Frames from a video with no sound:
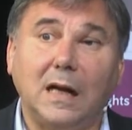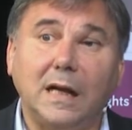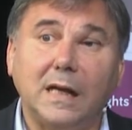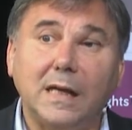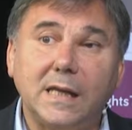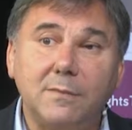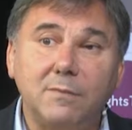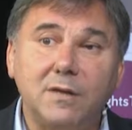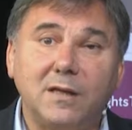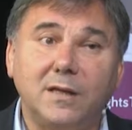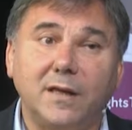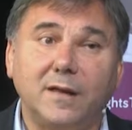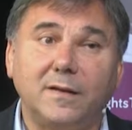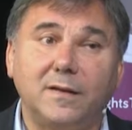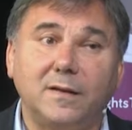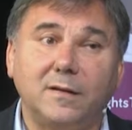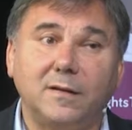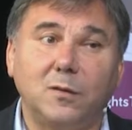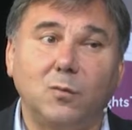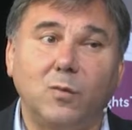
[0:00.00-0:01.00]

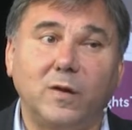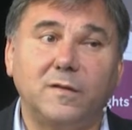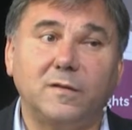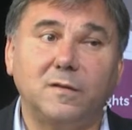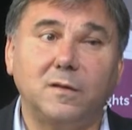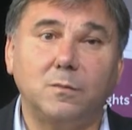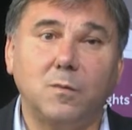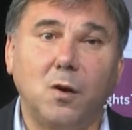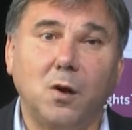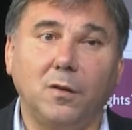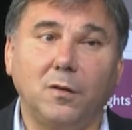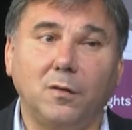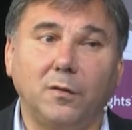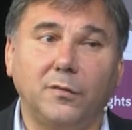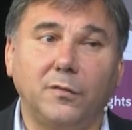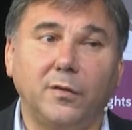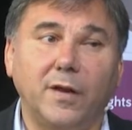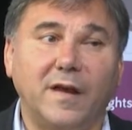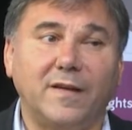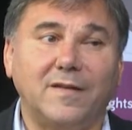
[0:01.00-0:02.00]
imitating the Western
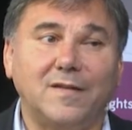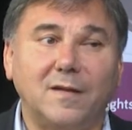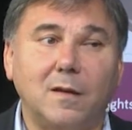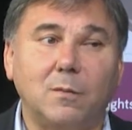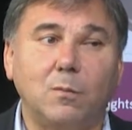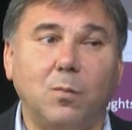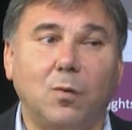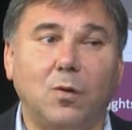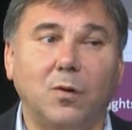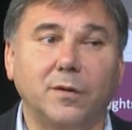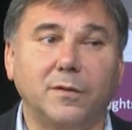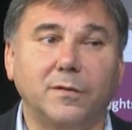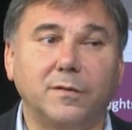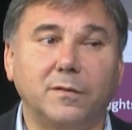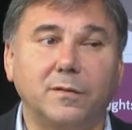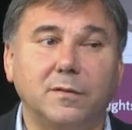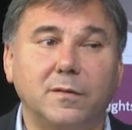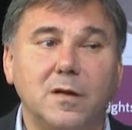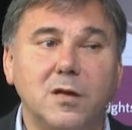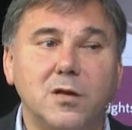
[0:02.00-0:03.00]
models, at some
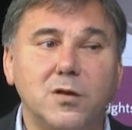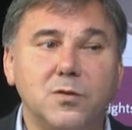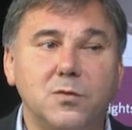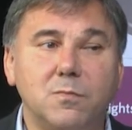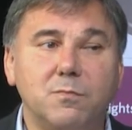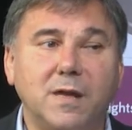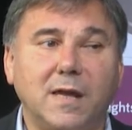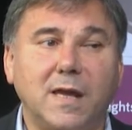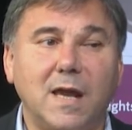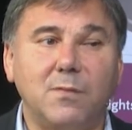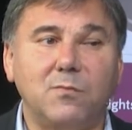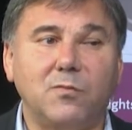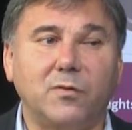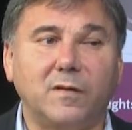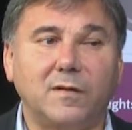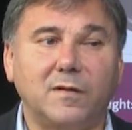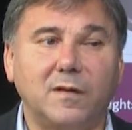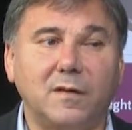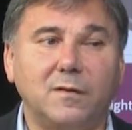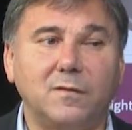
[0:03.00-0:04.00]
point you became
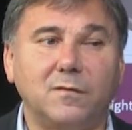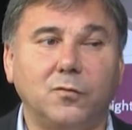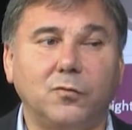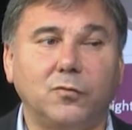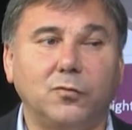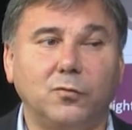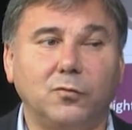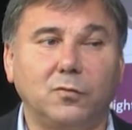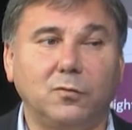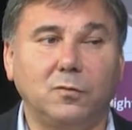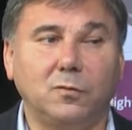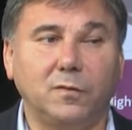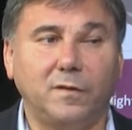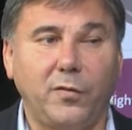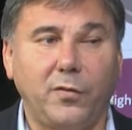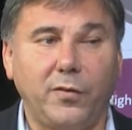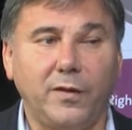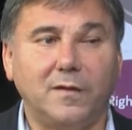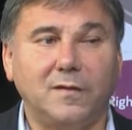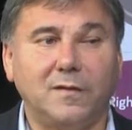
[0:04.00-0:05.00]
resentful to
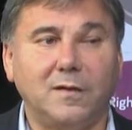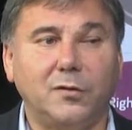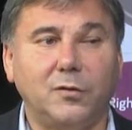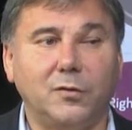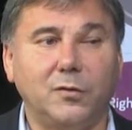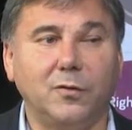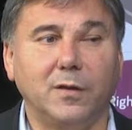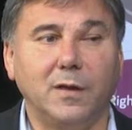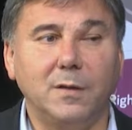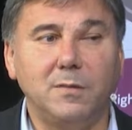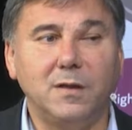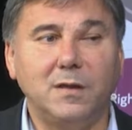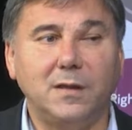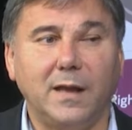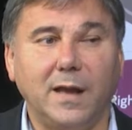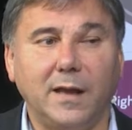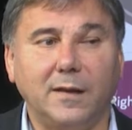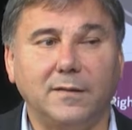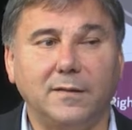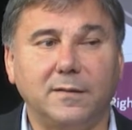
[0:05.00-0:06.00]
things that you
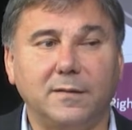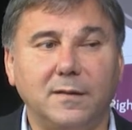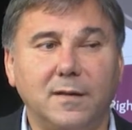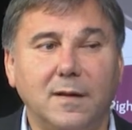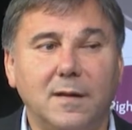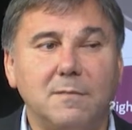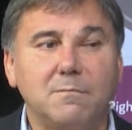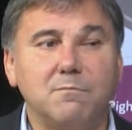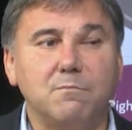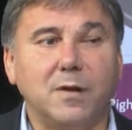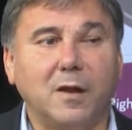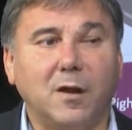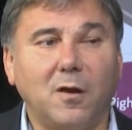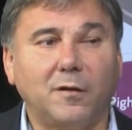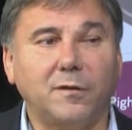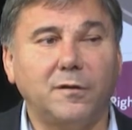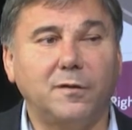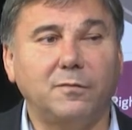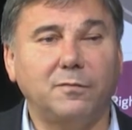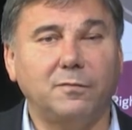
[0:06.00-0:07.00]
imitate
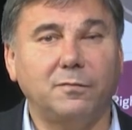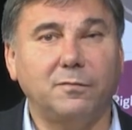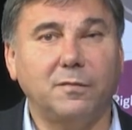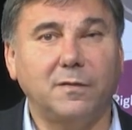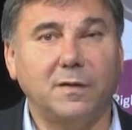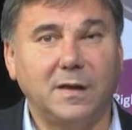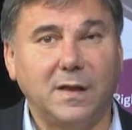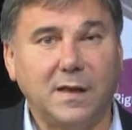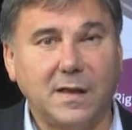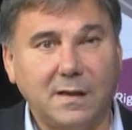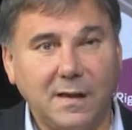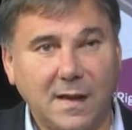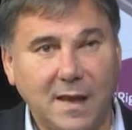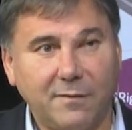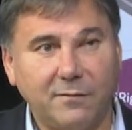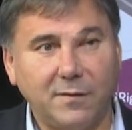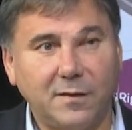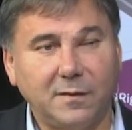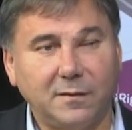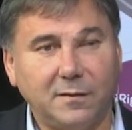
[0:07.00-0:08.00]
because of
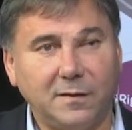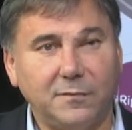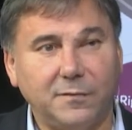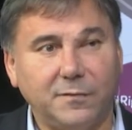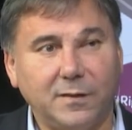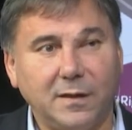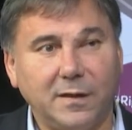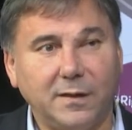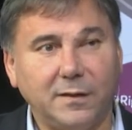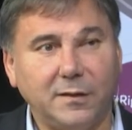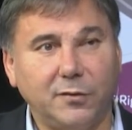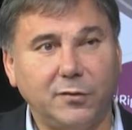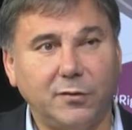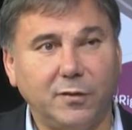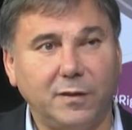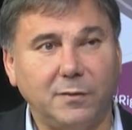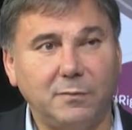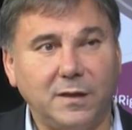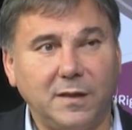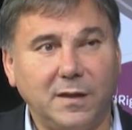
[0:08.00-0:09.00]
having the feeling that you
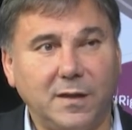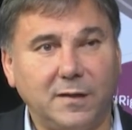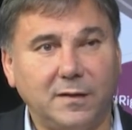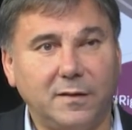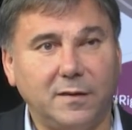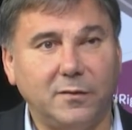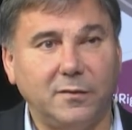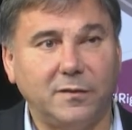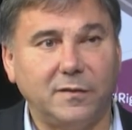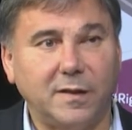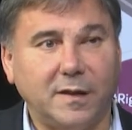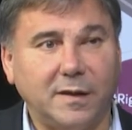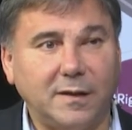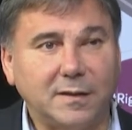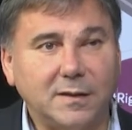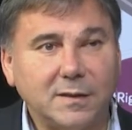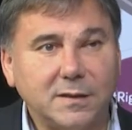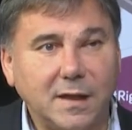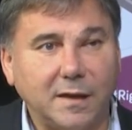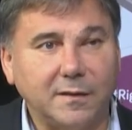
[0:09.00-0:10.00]
imitate your
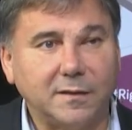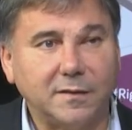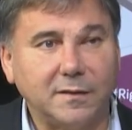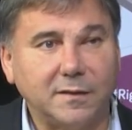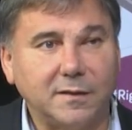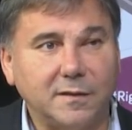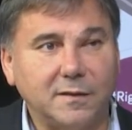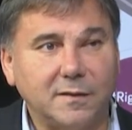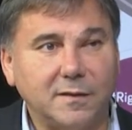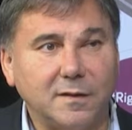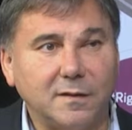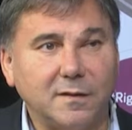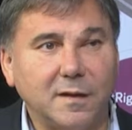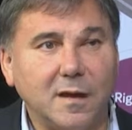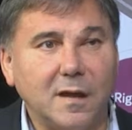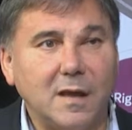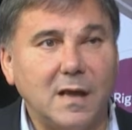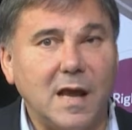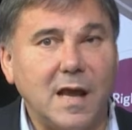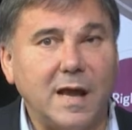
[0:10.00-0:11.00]
second-class citizen
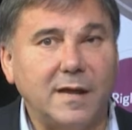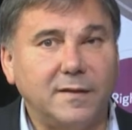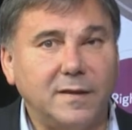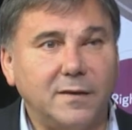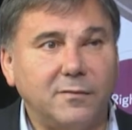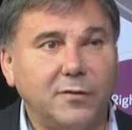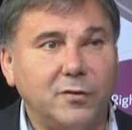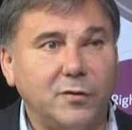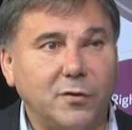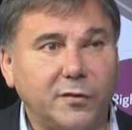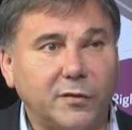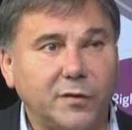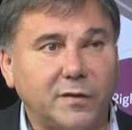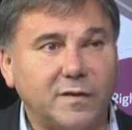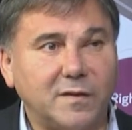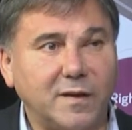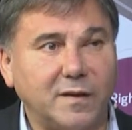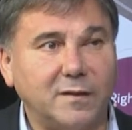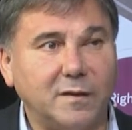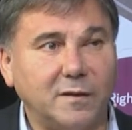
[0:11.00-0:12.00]
and even your
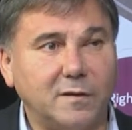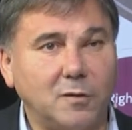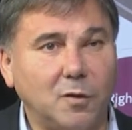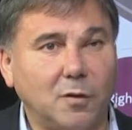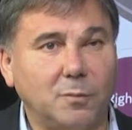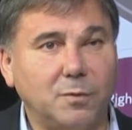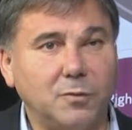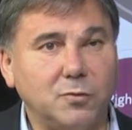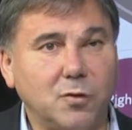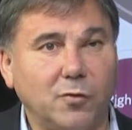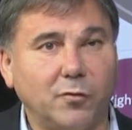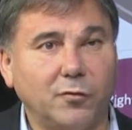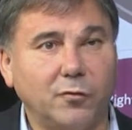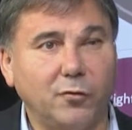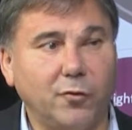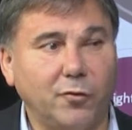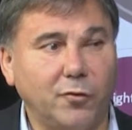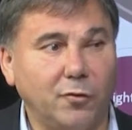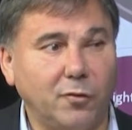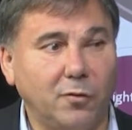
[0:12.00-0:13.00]
success does not belong
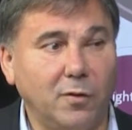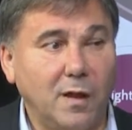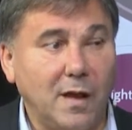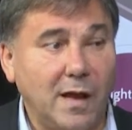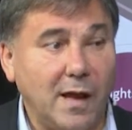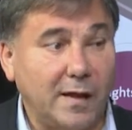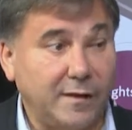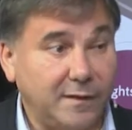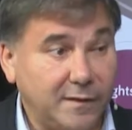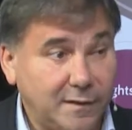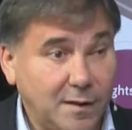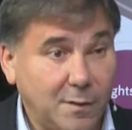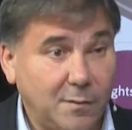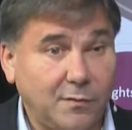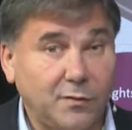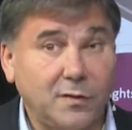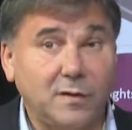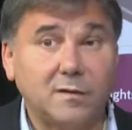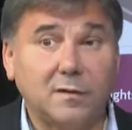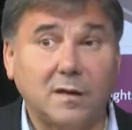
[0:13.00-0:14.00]
to you. And some
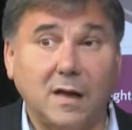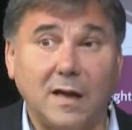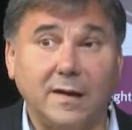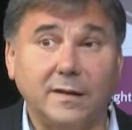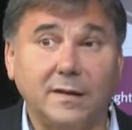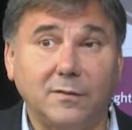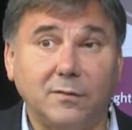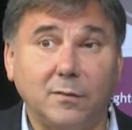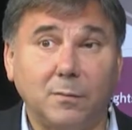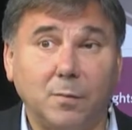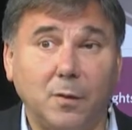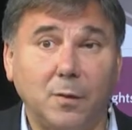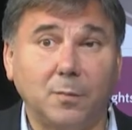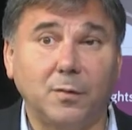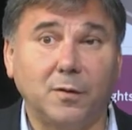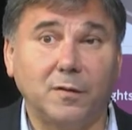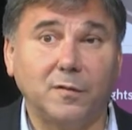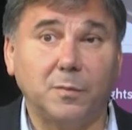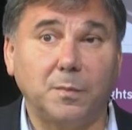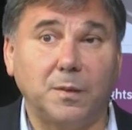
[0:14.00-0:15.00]
of these kind of a
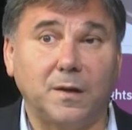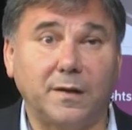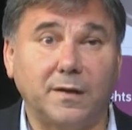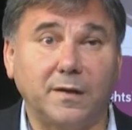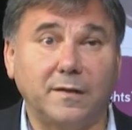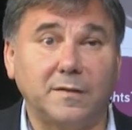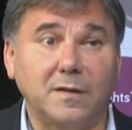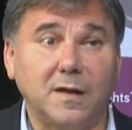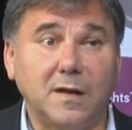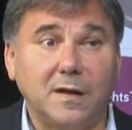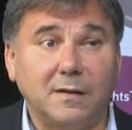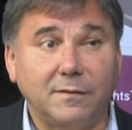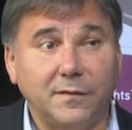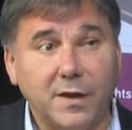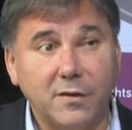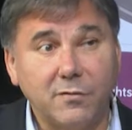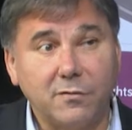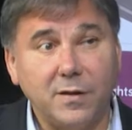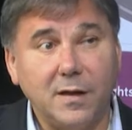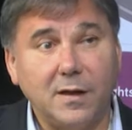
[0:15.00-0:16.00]
populist parties,
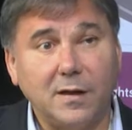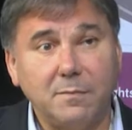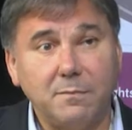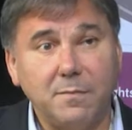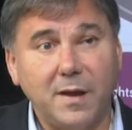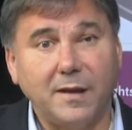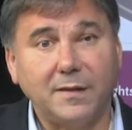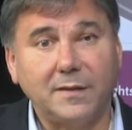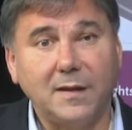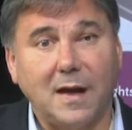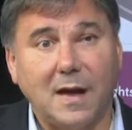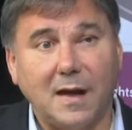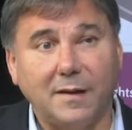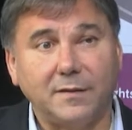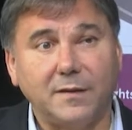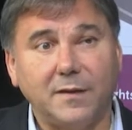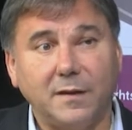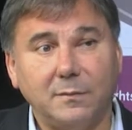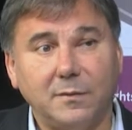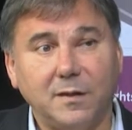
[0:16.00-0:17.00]
they really made
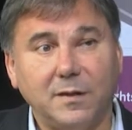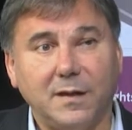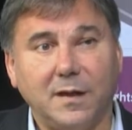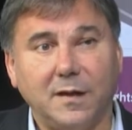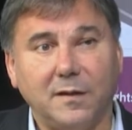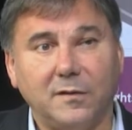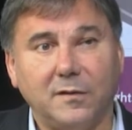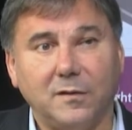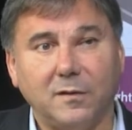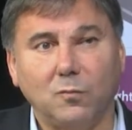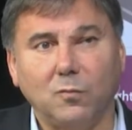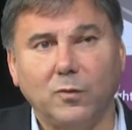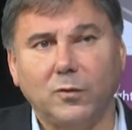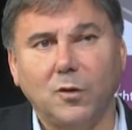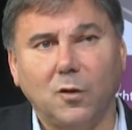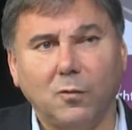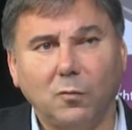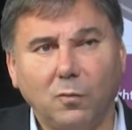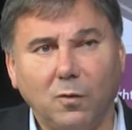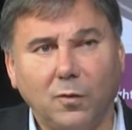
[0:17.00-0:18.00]
anti-imitation. We
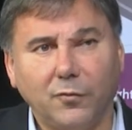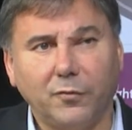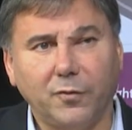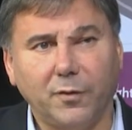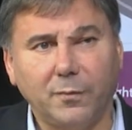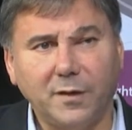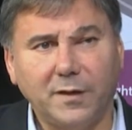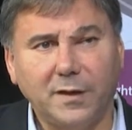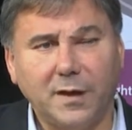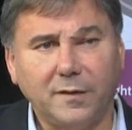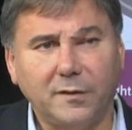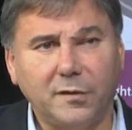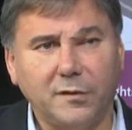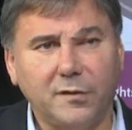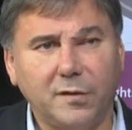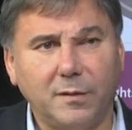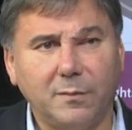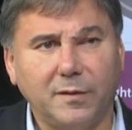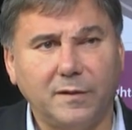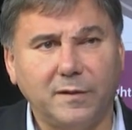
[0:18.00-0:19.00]
don't want to imitate the
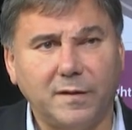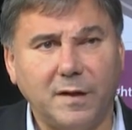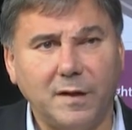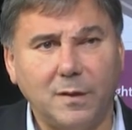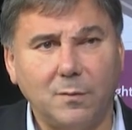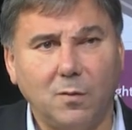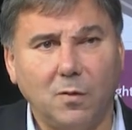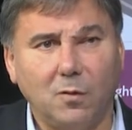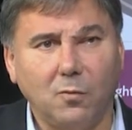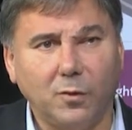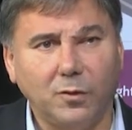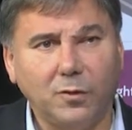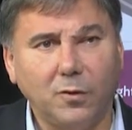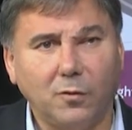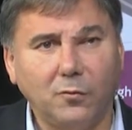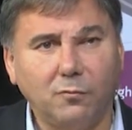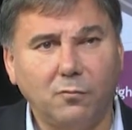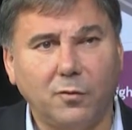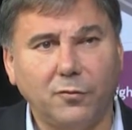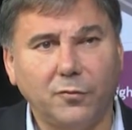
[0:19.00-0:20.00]
Germans anymore. We
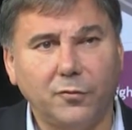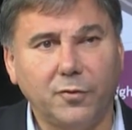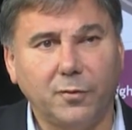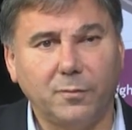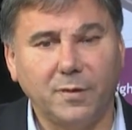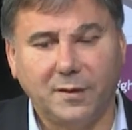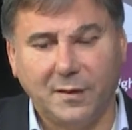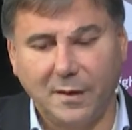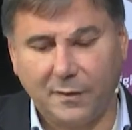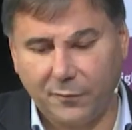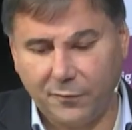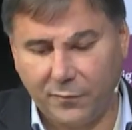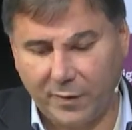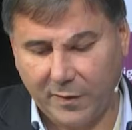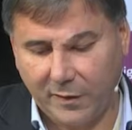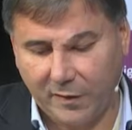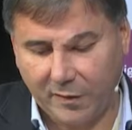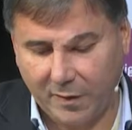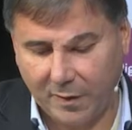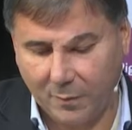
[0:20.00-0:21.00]
don't want to imitate
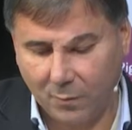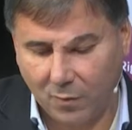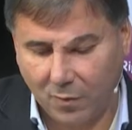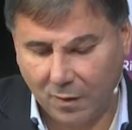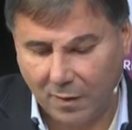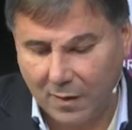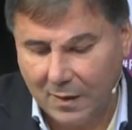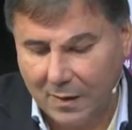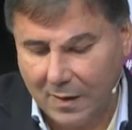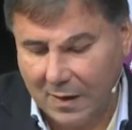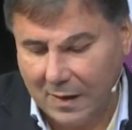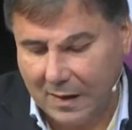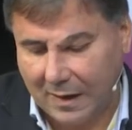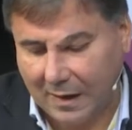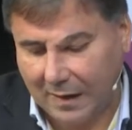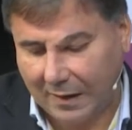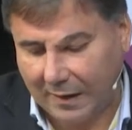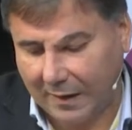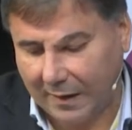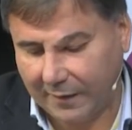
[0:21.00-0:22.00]
French anymore
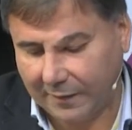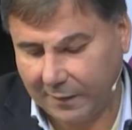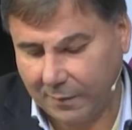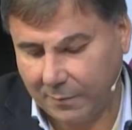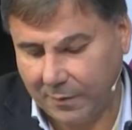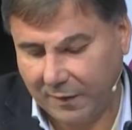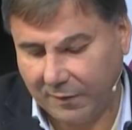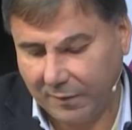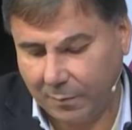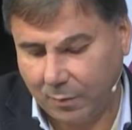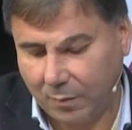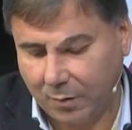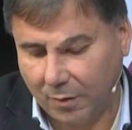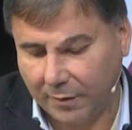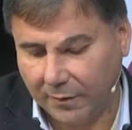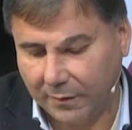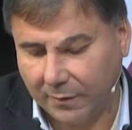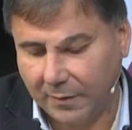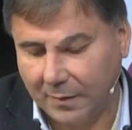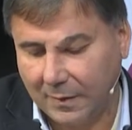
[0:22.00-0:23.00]
as the major
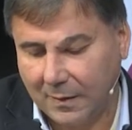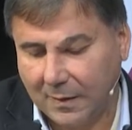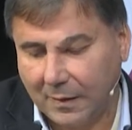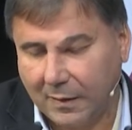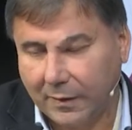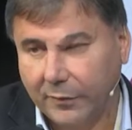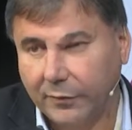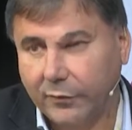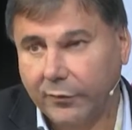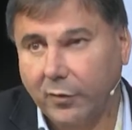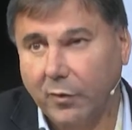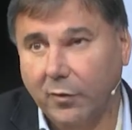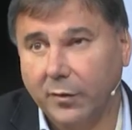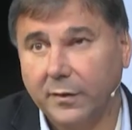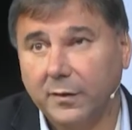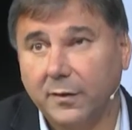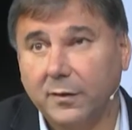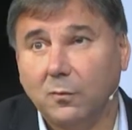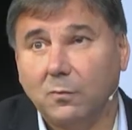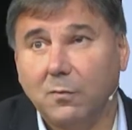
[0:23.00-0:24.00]
point. So
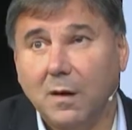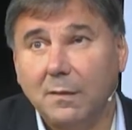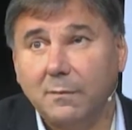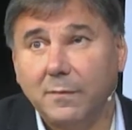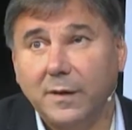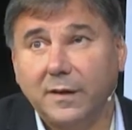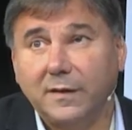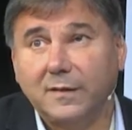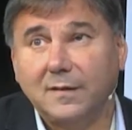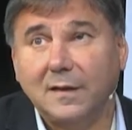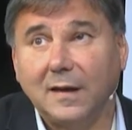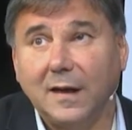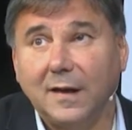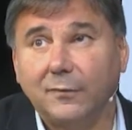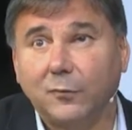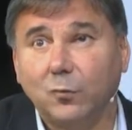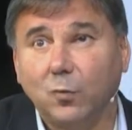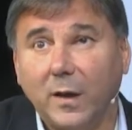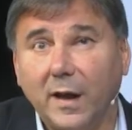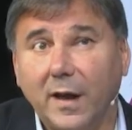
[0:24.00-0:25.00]
in the 1 minute
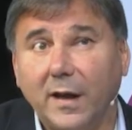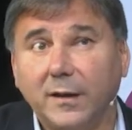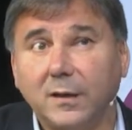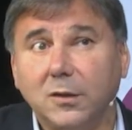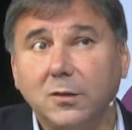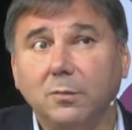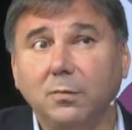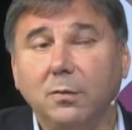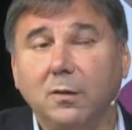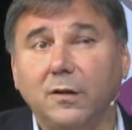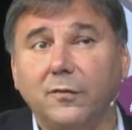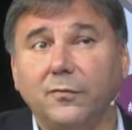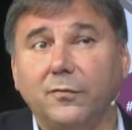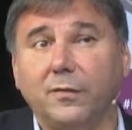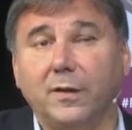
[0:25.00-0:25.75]
left, where I do believe